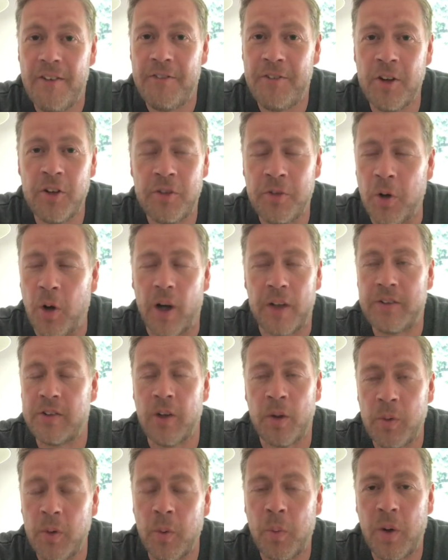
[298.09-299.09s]
First of all, I
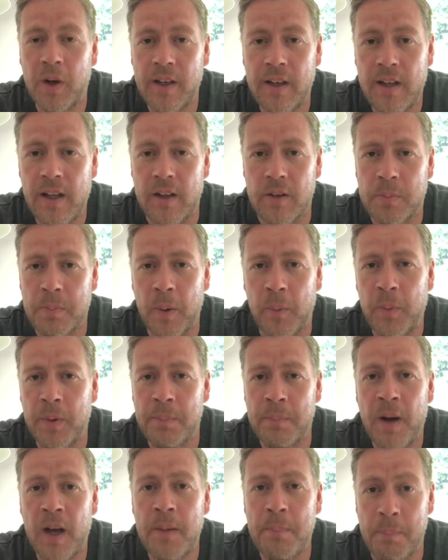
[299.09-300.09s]
don't know what it is, but with
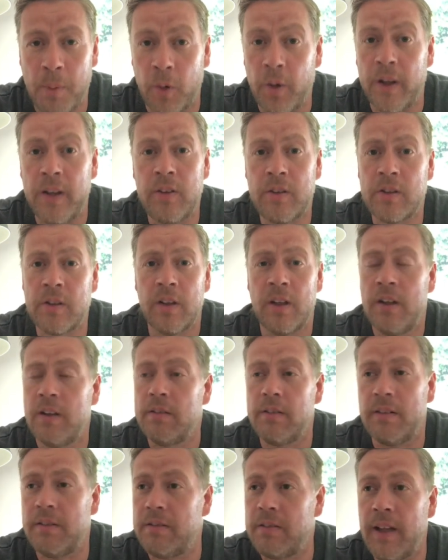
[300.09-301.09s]
my boys,
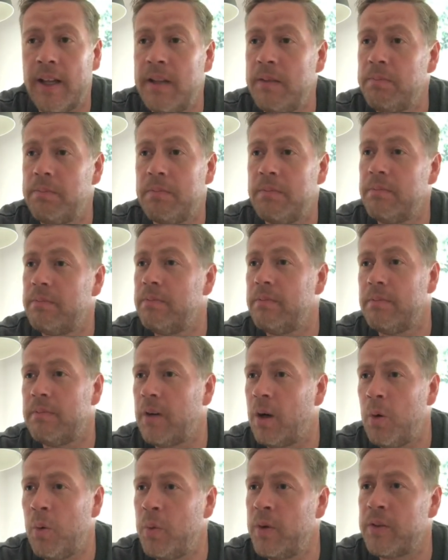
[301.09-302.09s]
they
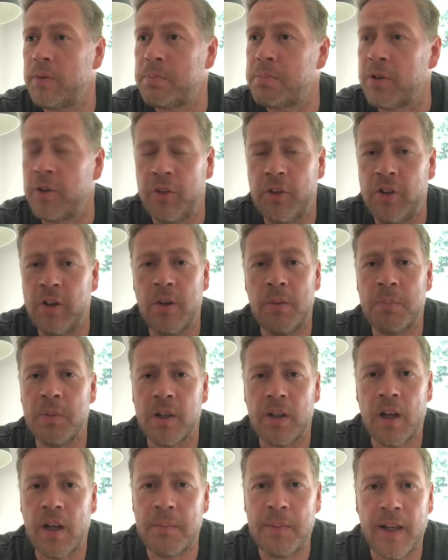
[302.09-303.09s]
always presume
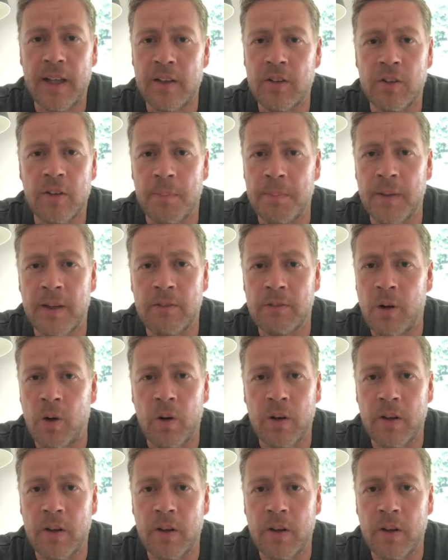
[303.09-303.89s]
that I'm getting something wrong